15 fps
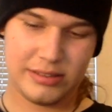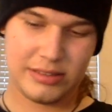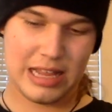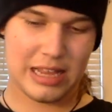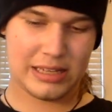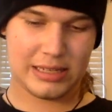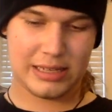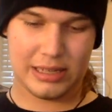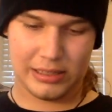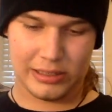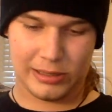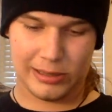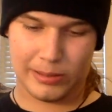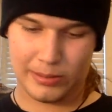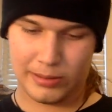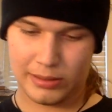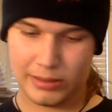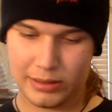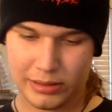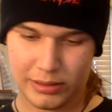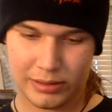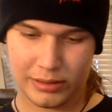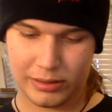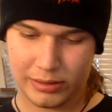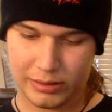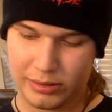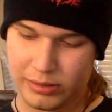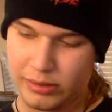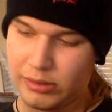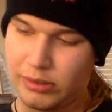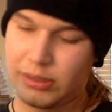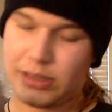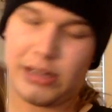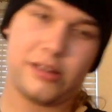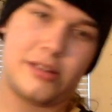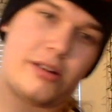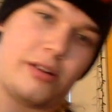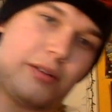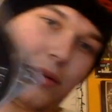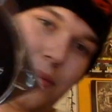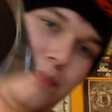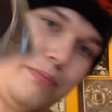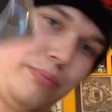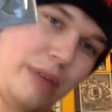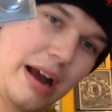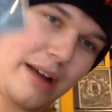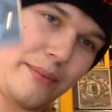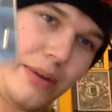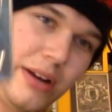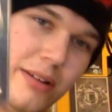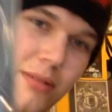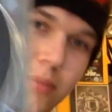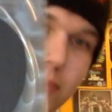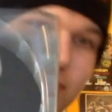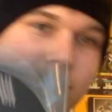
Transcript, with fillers: this killer, killer black metal.